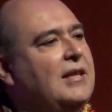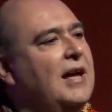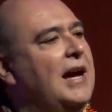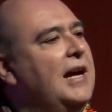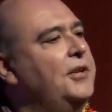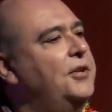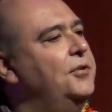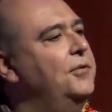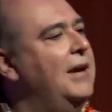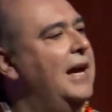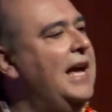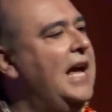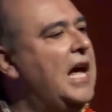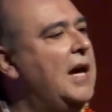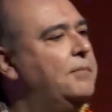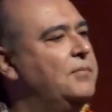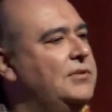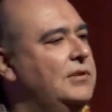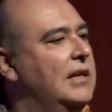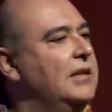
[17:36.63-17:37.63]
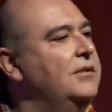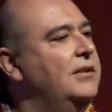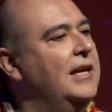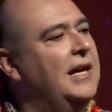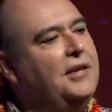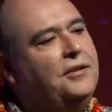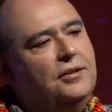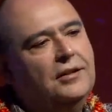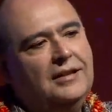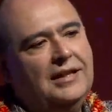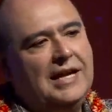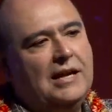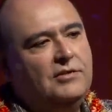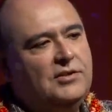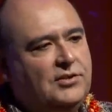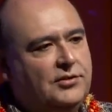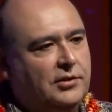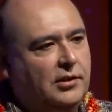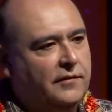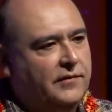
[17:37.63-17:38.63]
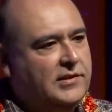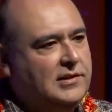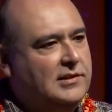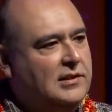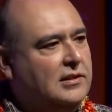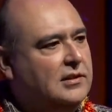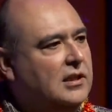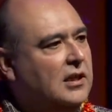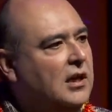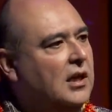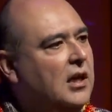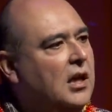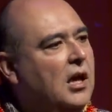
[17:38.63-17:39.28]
tied to apps and tied to cloud services,